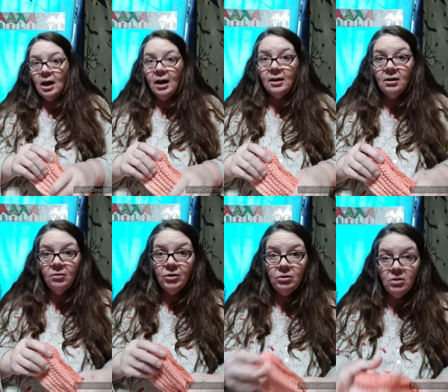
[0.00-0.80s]
And
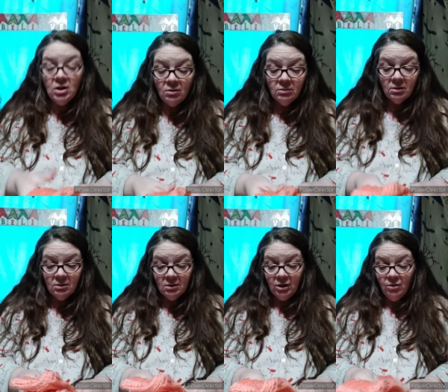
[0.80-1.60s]
if
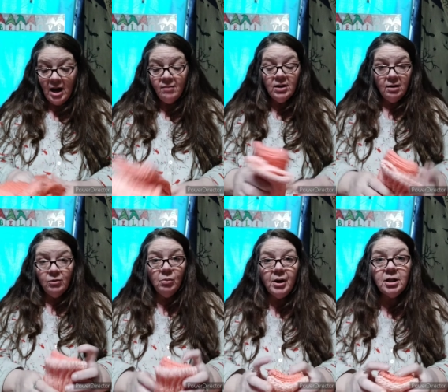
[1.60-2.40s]
you haven't
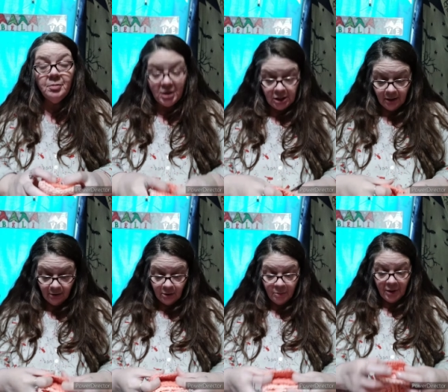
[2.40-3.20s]
ever watched my
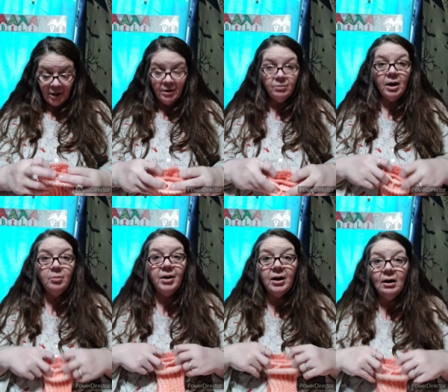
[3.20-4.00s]
channel, you probably right
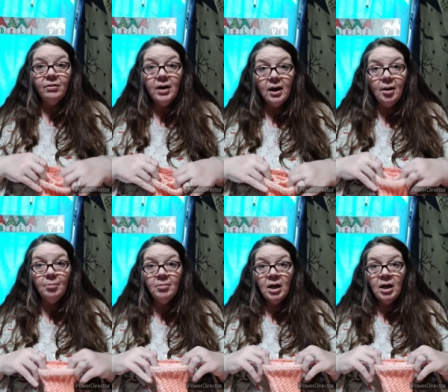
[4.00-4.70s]
about now think I'm